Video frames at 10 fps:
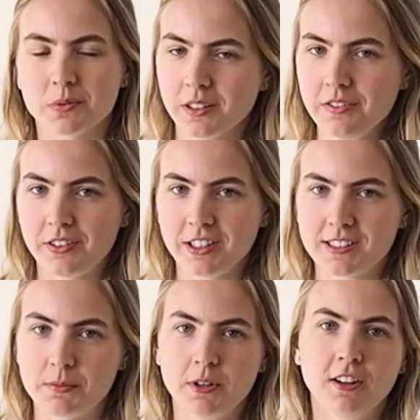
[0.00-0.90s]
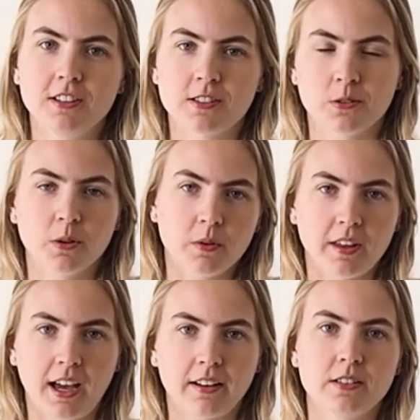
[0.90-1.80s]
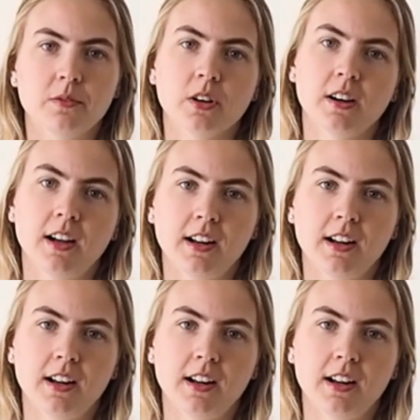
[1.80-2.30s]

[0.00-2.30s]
really fun experience sewing with activewear,